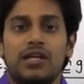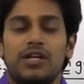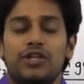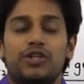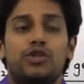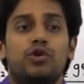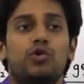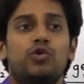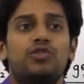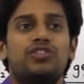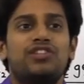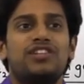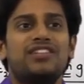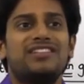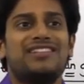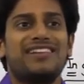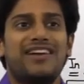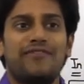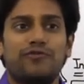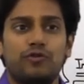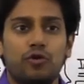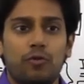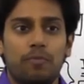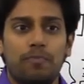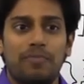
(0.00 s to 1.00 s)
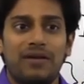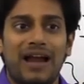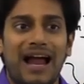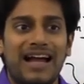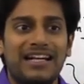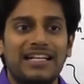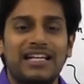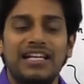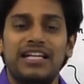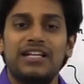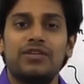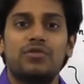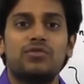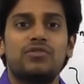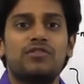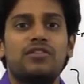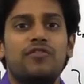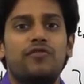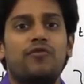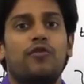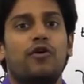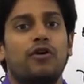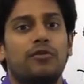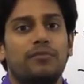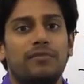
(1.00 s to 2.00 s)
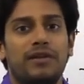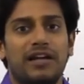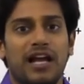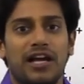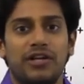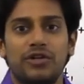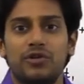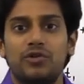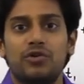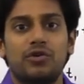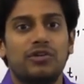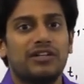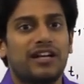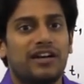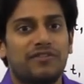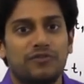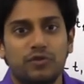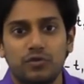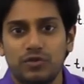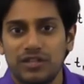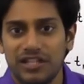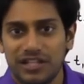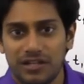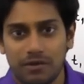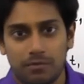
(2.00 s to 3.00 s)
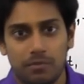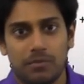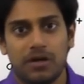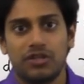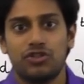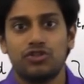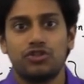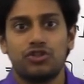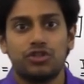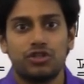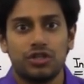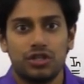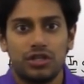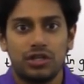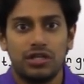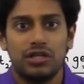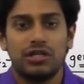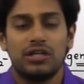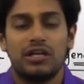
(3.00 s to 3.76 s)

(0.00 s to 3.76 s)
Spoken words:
You just have to blindly use the formula. You don't have to think much.